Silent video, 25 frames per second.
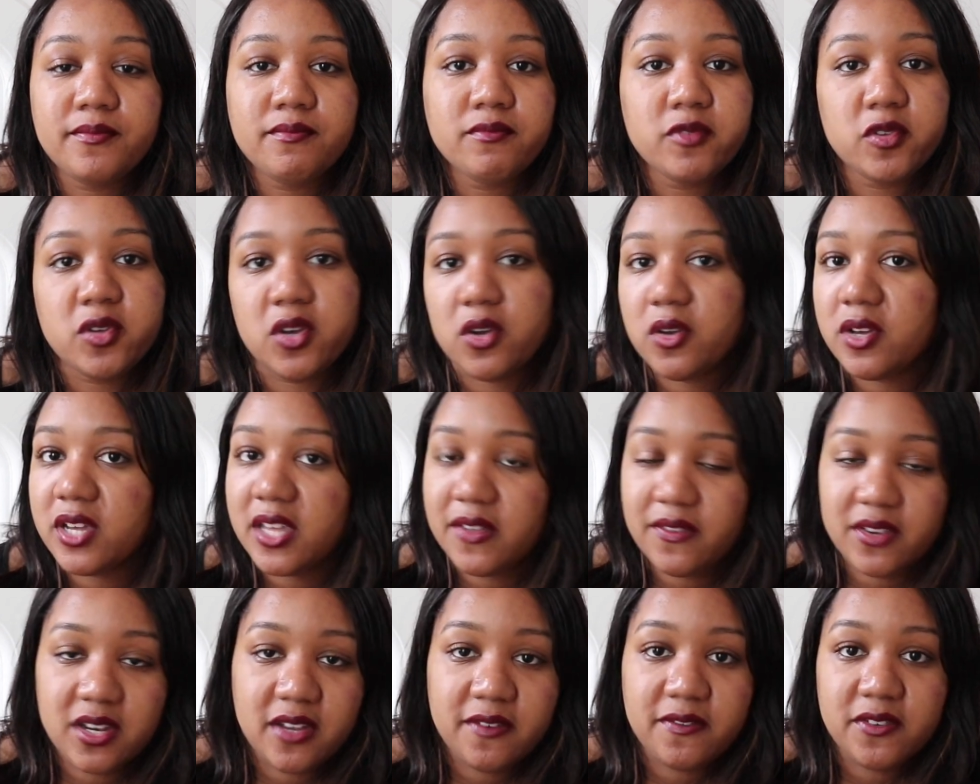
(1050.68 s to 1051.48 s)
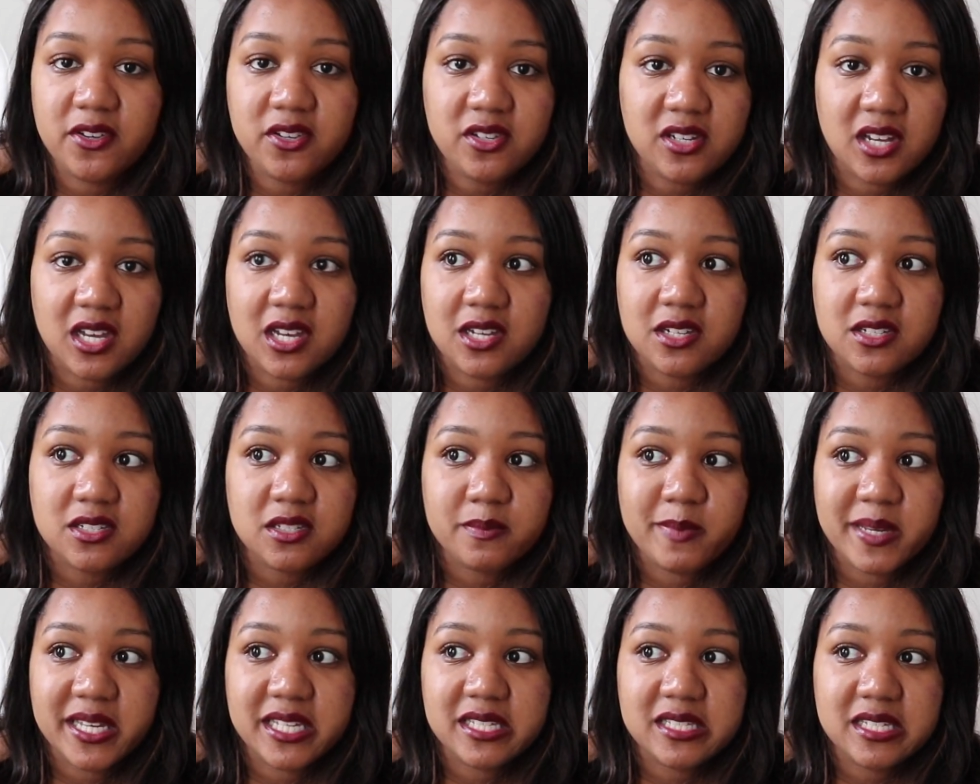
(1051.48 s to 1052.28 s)
we got given our food
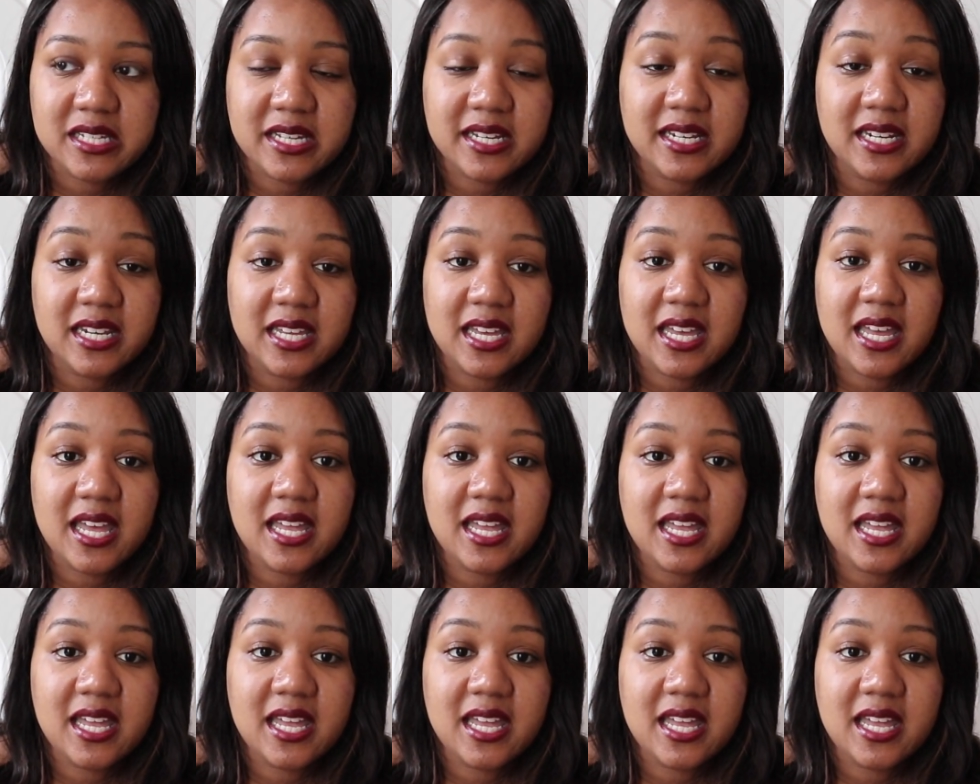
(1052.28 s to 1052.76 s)
last basically.